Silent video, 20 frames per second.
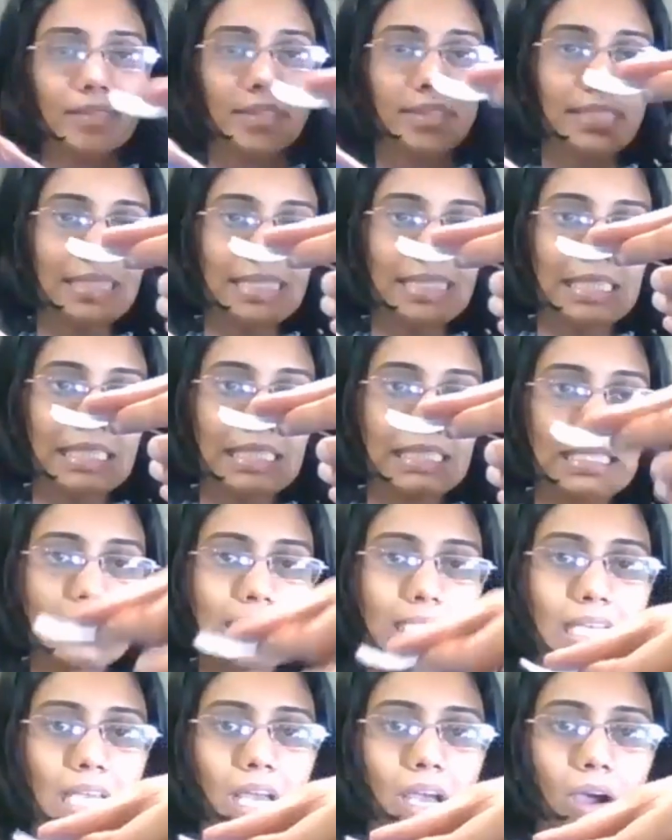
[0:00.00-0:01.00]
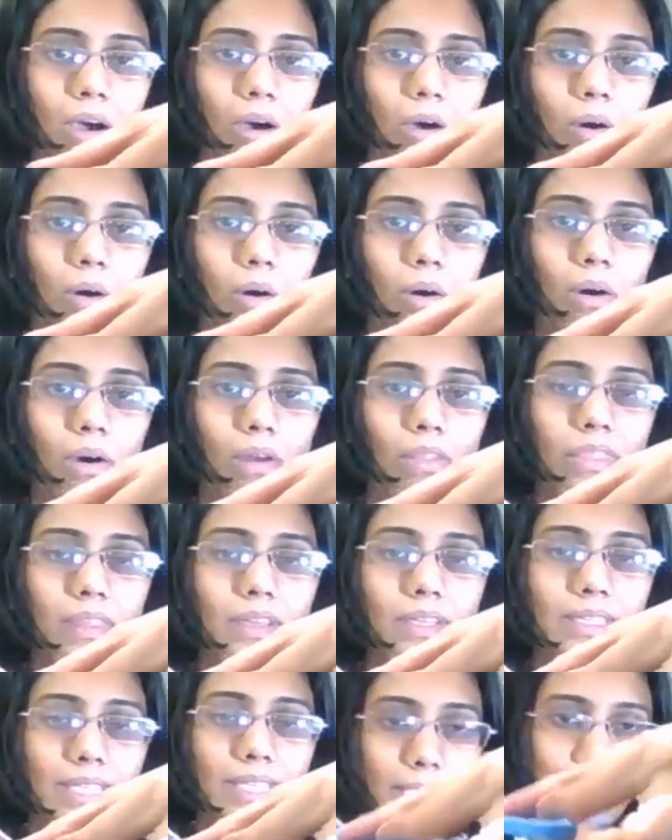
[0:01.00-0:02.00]
the seeds, on
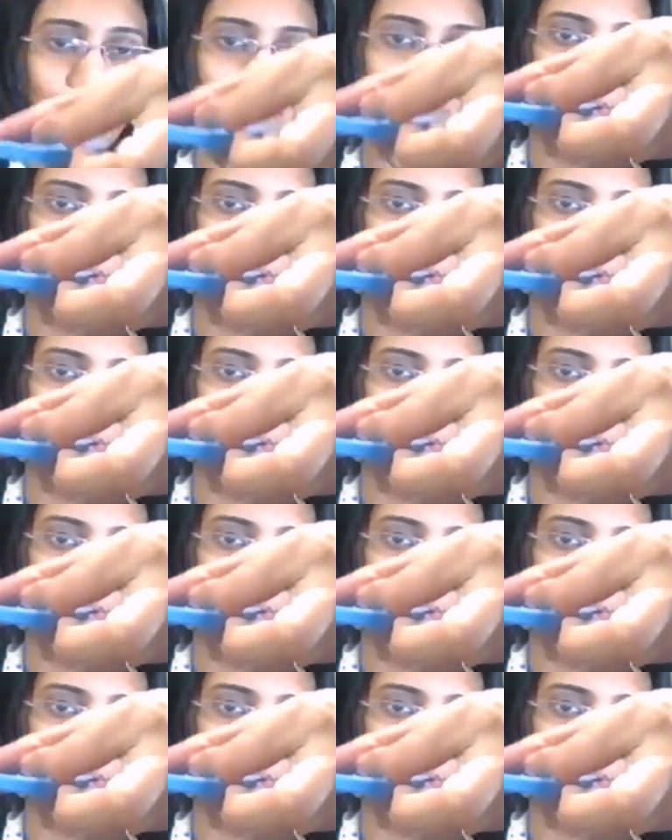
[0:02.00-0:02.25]
the tape.